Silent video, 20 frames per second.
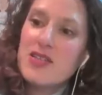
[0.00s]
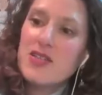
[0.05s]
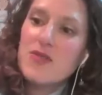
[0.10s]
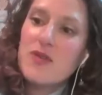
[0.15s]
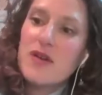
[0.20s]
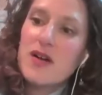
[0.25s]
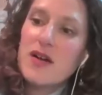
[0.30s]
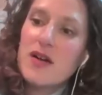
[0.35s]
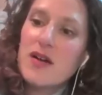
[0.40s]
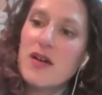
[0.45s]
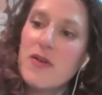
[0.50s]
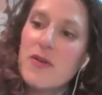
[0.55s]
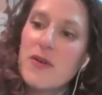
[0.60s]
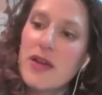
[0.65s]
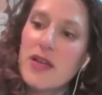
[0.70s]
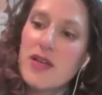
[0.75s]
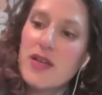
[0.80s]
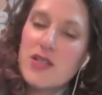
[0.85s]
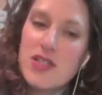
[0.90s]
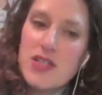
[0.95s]
you are
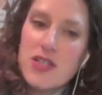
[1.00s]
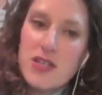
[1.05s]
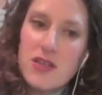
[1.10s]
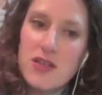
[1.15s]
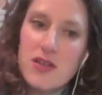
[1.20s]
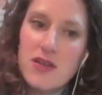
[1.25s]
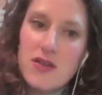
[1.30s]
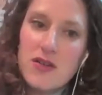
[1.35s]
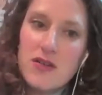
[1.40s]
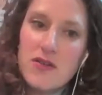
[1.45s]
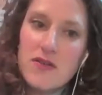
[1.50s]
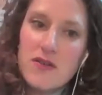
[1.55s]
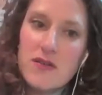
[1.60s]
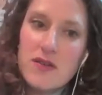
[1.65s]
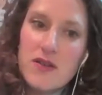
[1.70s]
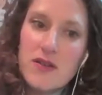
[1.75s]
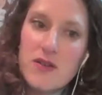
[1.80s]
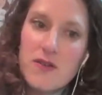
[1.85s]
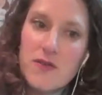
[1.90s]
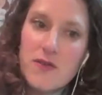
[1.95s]
going to
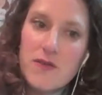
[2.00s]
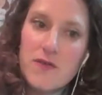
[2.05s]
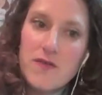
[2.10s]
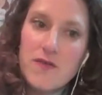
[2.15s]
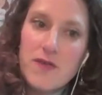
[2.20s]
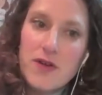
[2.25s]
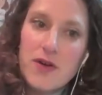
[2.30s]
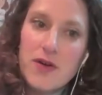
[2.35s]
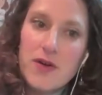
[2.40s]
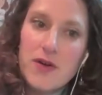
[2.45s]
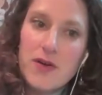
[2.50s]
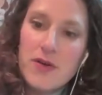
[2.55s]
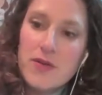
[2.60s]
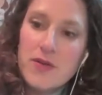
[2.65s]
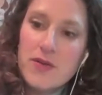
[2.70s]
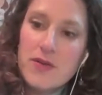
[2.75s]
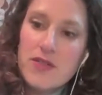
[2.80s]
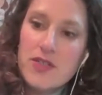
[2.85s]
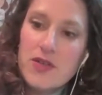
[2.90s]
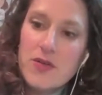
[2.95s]

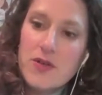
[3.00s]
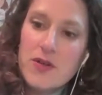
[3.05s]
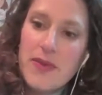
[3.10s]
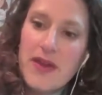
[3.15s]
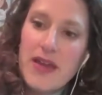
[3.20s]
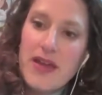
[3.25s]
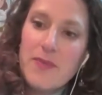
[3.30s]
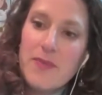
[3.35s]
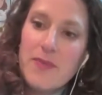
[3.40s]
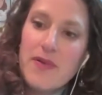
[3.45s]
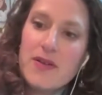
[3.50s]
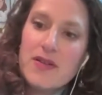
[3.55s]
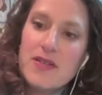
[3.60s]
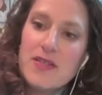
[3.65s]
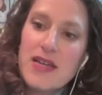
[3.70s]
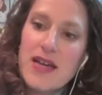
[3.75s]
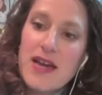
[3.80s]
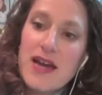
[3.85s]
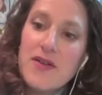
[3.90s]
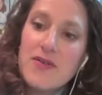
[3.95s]
fold your paper
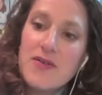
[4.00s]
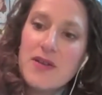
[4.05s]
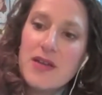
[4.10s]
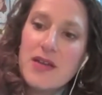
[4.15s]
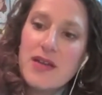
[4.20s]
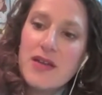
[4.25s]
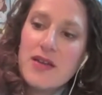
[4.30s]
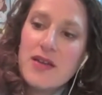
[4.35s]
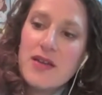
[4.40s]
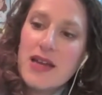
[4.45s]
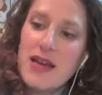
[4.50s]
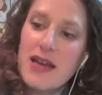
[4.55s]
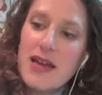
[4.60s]
down in